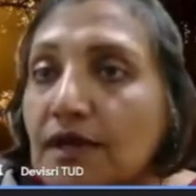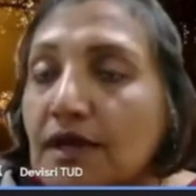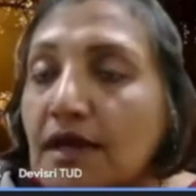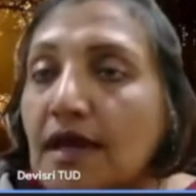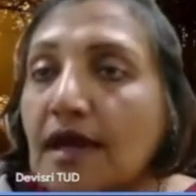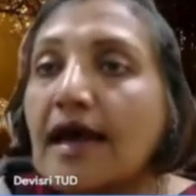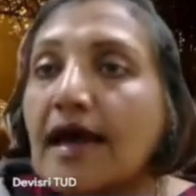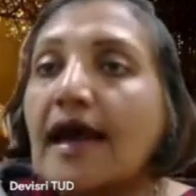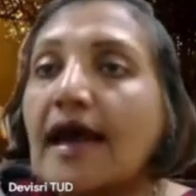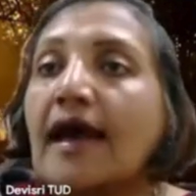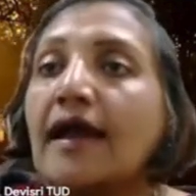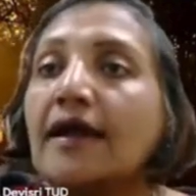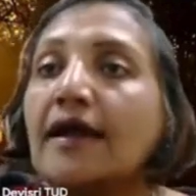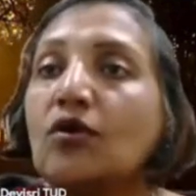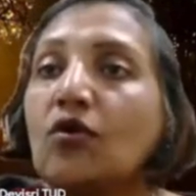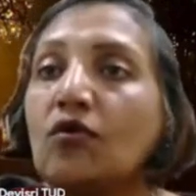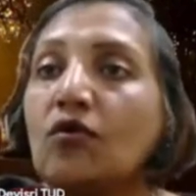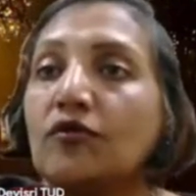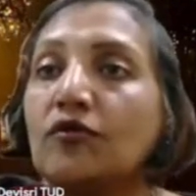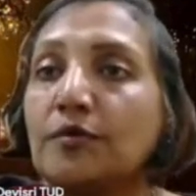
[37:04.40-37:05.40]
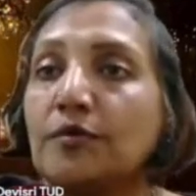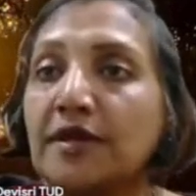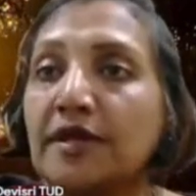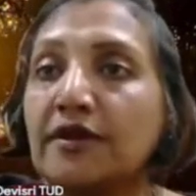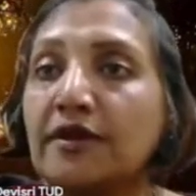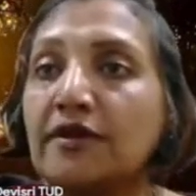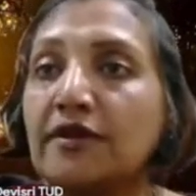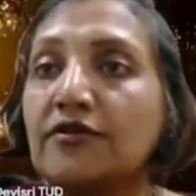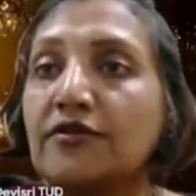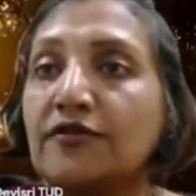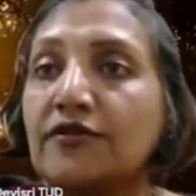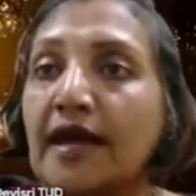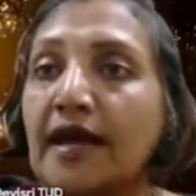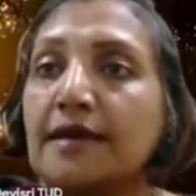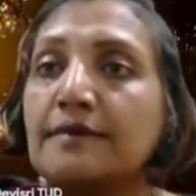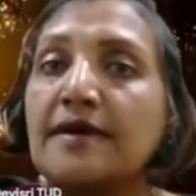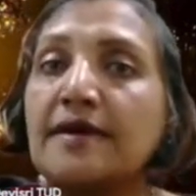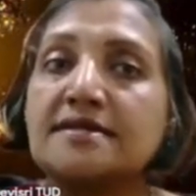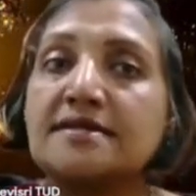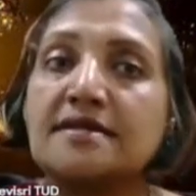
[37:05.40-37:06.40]
And over a period of time,
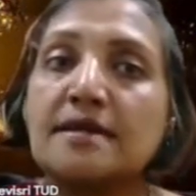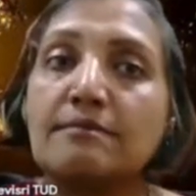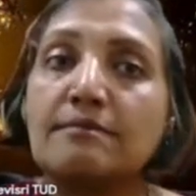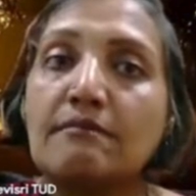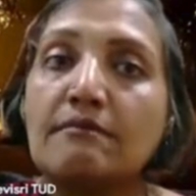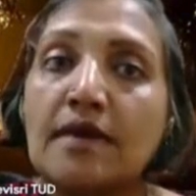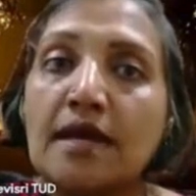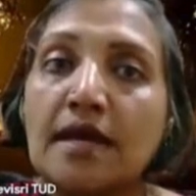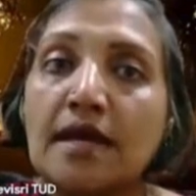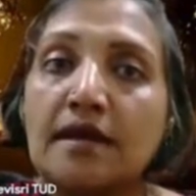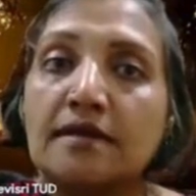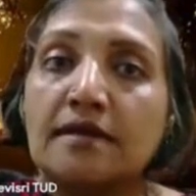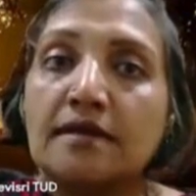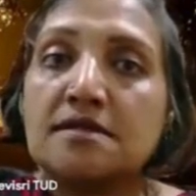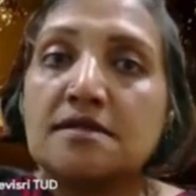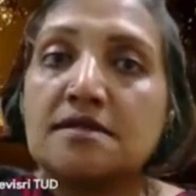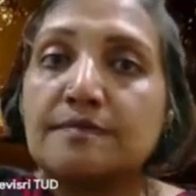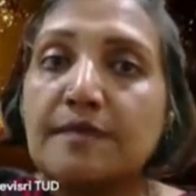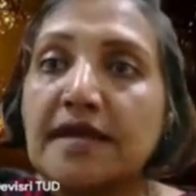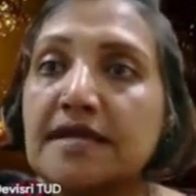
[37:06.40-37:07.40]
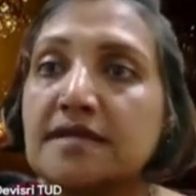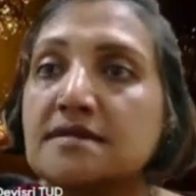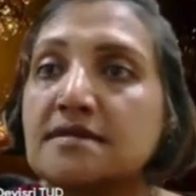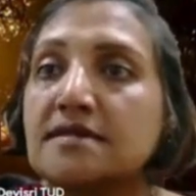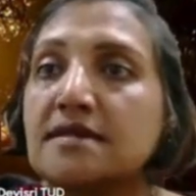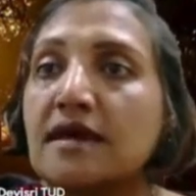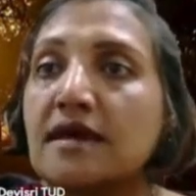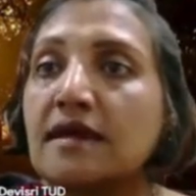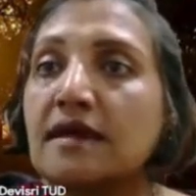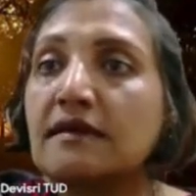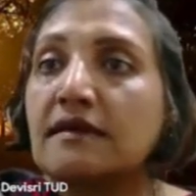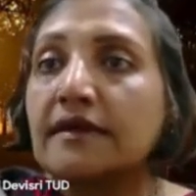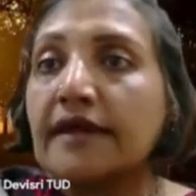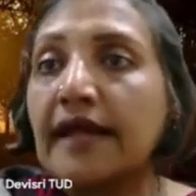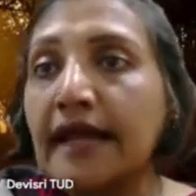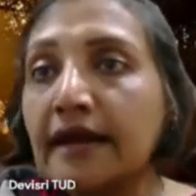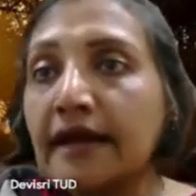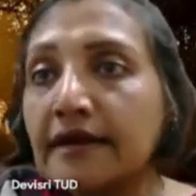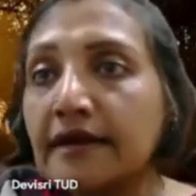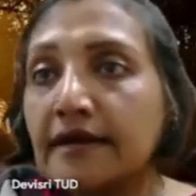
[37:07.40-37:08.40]
as they made this place their
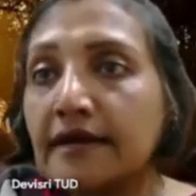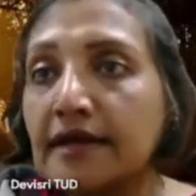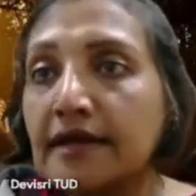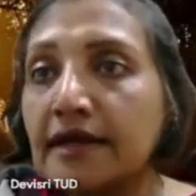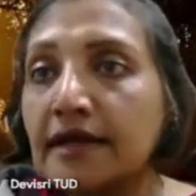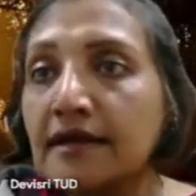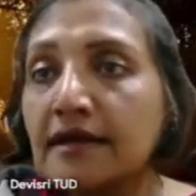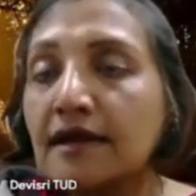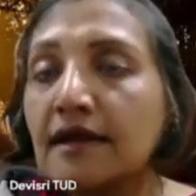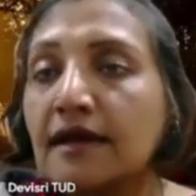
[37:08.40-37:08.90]
territory,